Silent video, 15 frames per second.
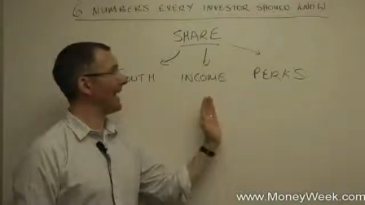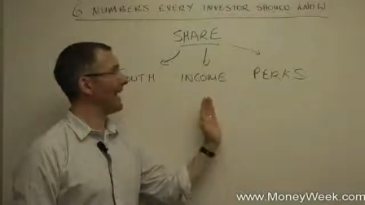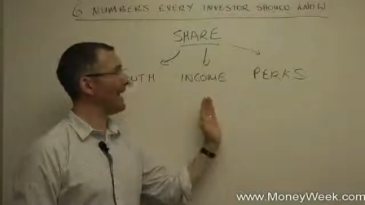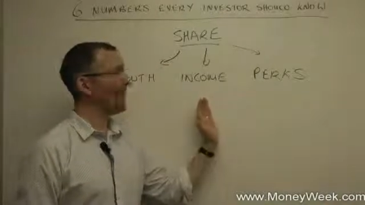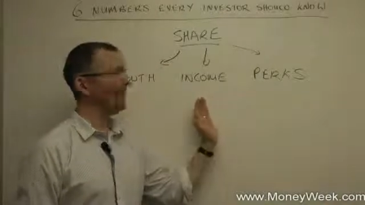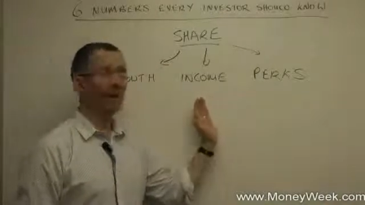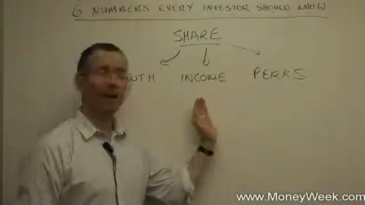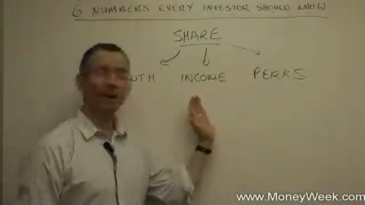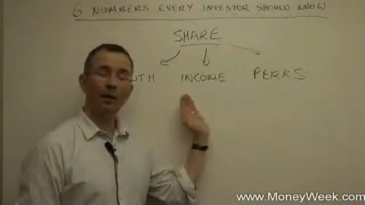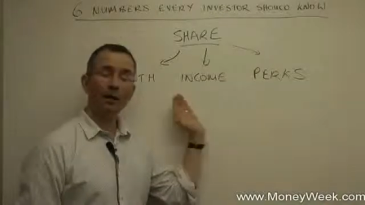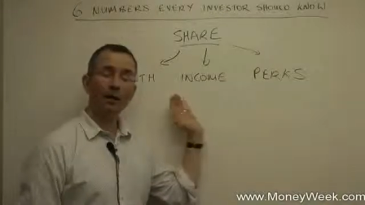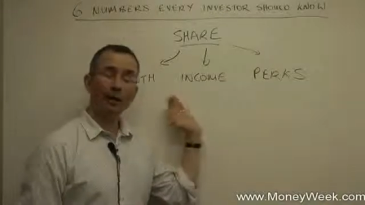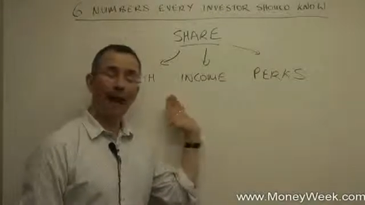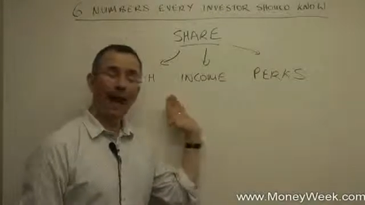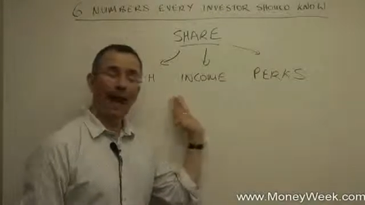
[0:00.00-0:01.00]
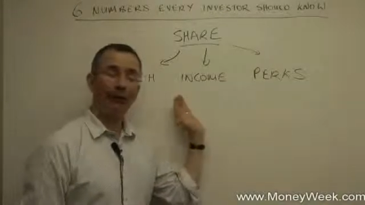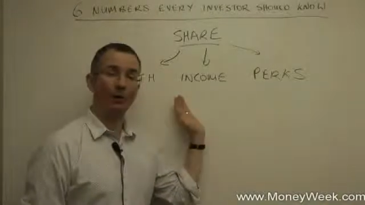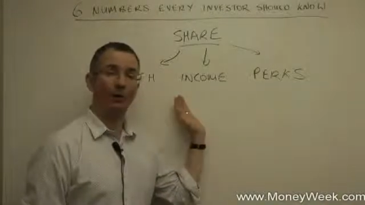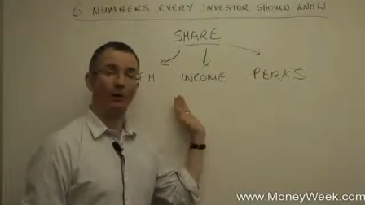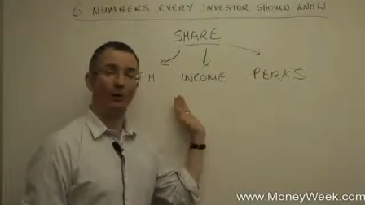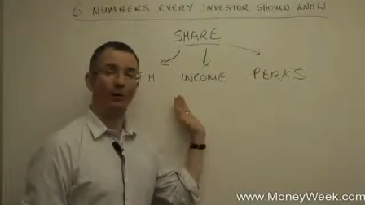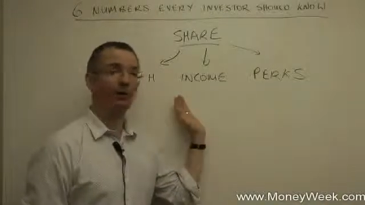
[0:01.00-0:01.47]
gain and
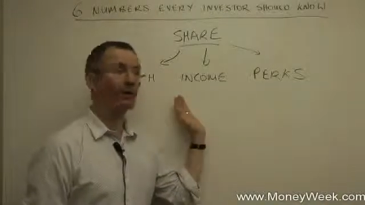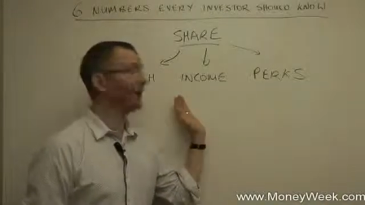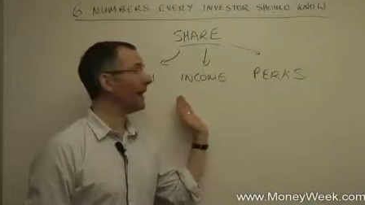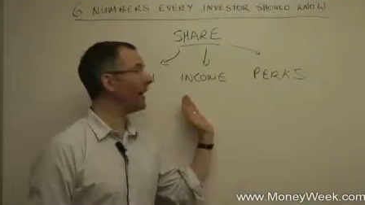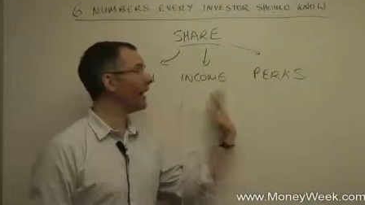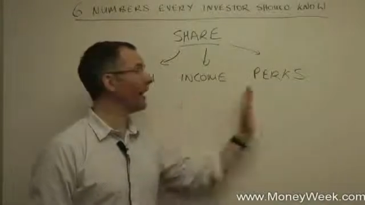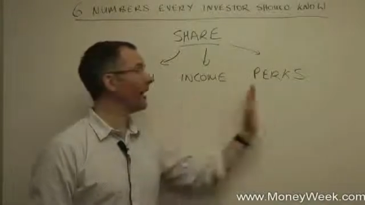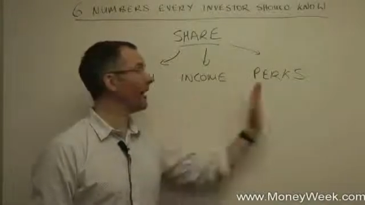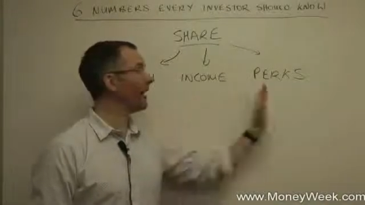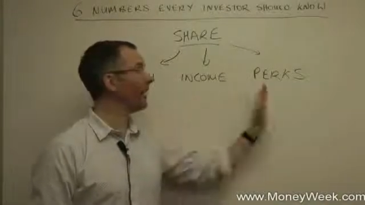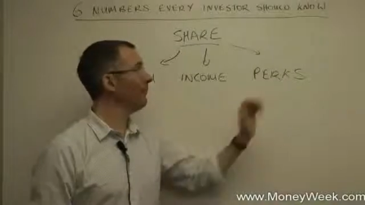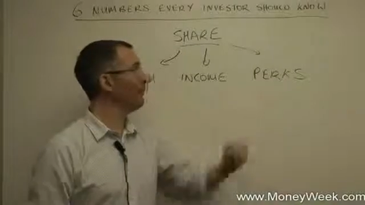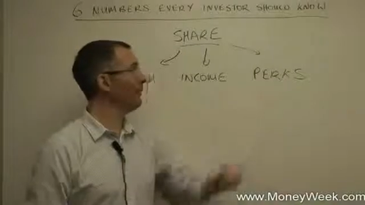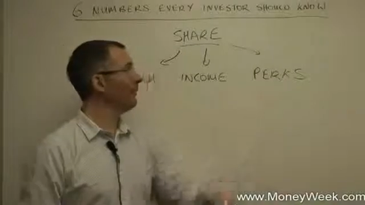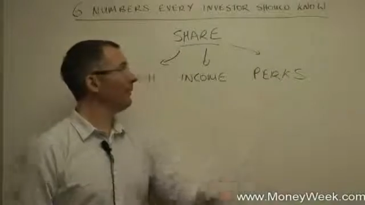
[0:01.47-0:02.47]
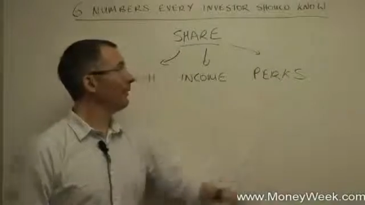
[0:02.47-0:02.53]
or some dividend income.